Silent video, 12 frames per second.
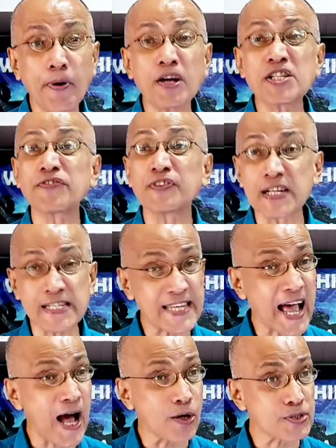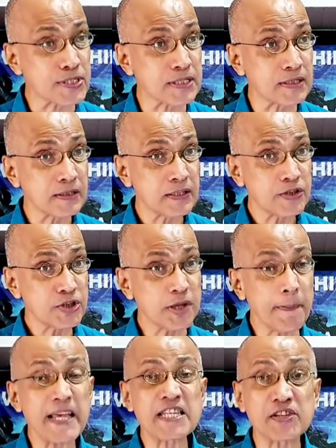Potiphar's house to the
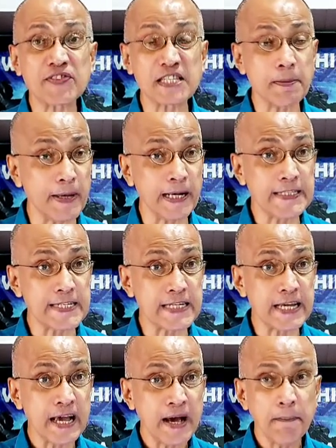best of his ability.